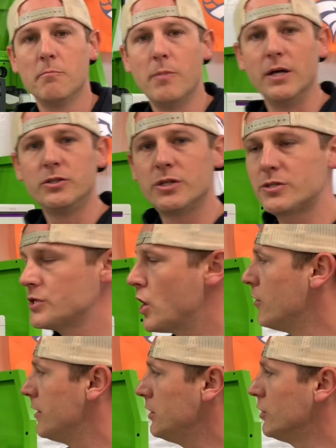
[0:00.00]
but just
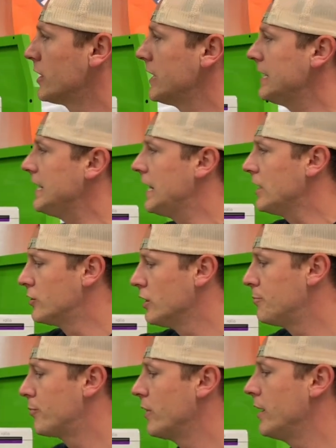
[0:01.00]
know that you're gonna need a
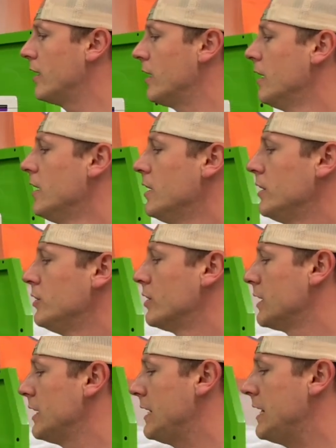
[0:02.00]
good printer, you're
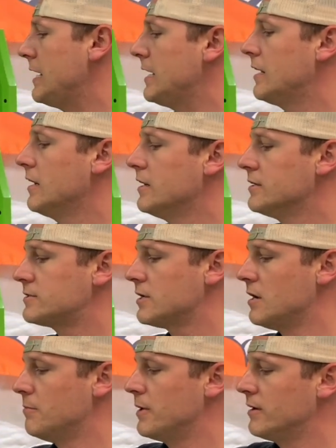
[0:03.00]
gonna need
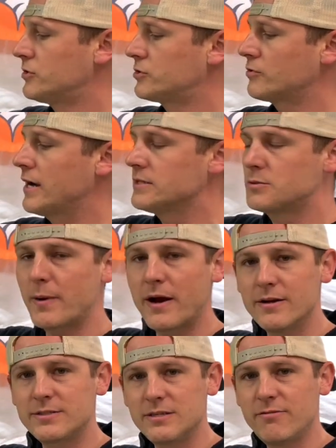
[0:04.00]
some
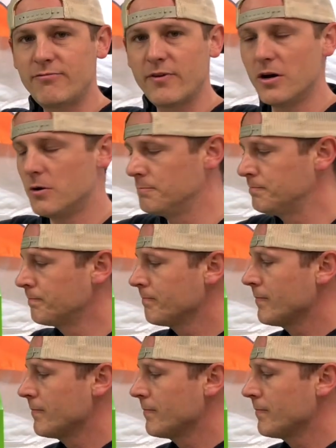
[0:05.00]
transparency film,